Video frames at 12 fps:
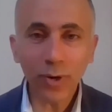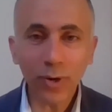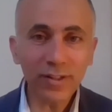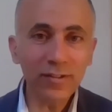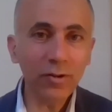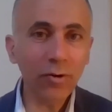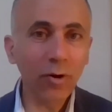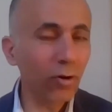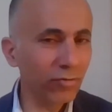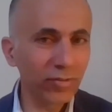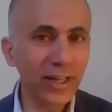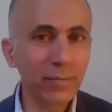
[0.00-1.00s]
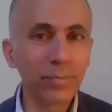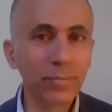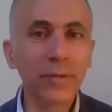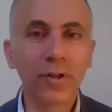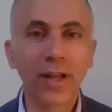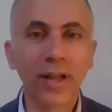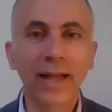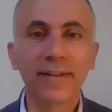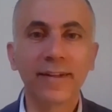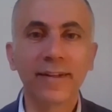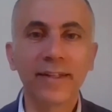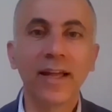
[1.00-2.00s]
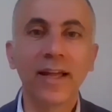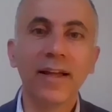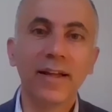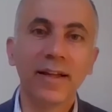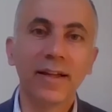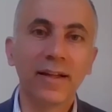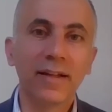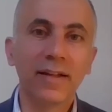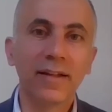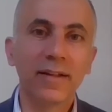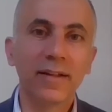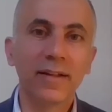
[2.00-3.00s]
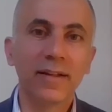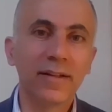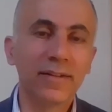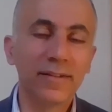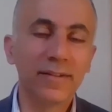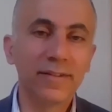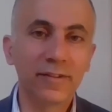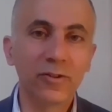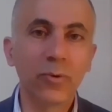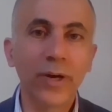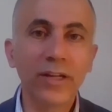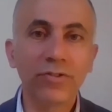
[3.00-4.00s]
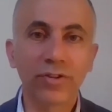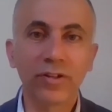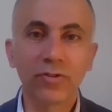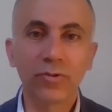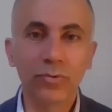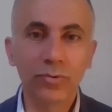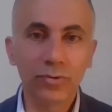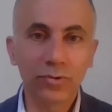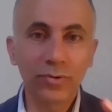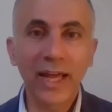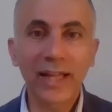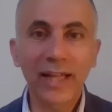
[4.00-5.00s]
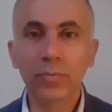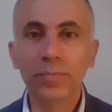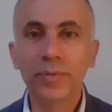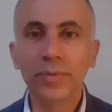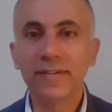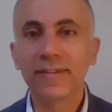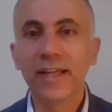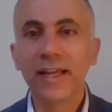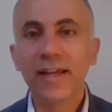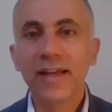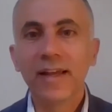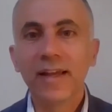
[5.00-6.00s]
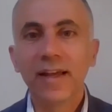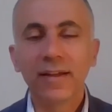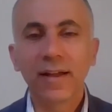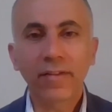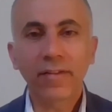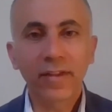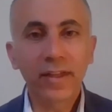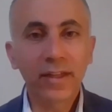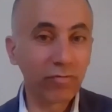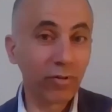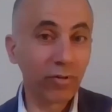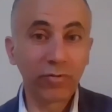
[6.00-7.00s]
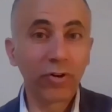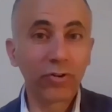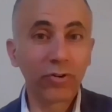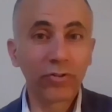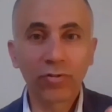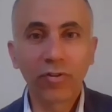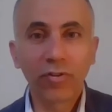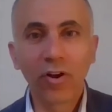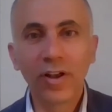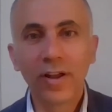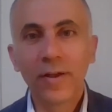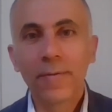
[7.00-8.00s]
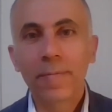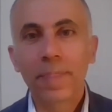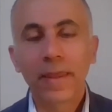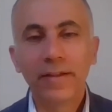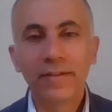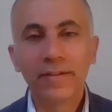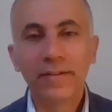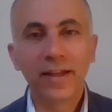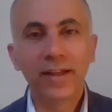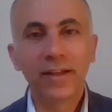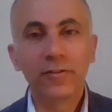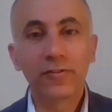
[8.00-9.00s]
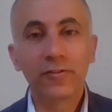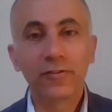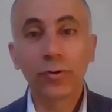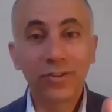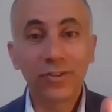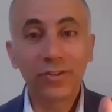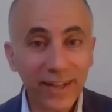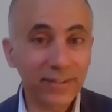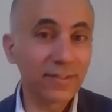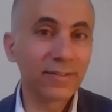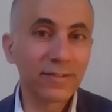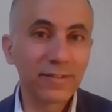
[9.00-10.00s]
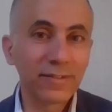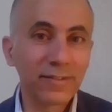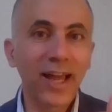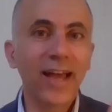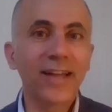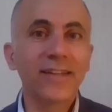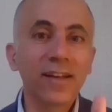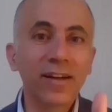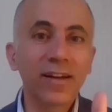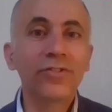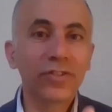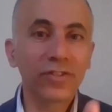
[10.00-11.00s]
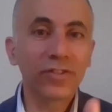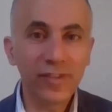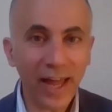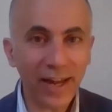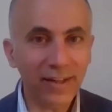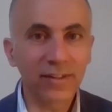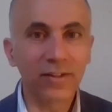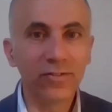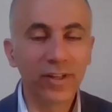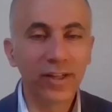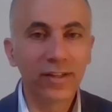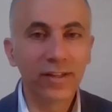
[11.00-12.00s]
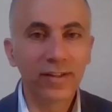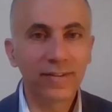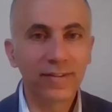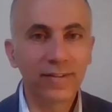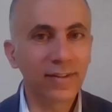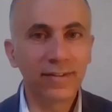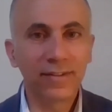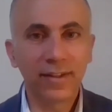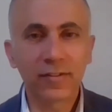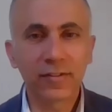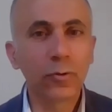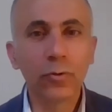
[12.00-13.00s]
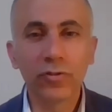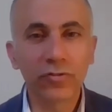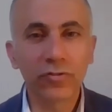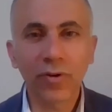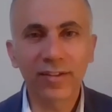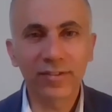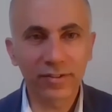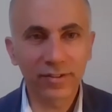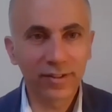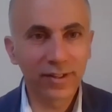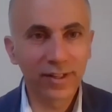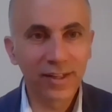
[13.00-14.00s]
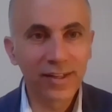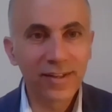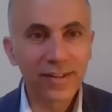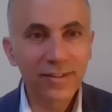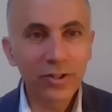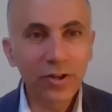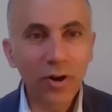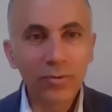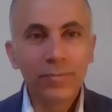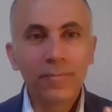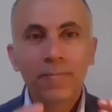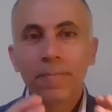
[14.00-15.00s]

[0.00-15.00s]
and what is the role of lay people answering uh, uh, uh, this situation to, to get to peace? Uh, I think first of all is, uh, is to reject any religious narrative that is exclusive to others. You know,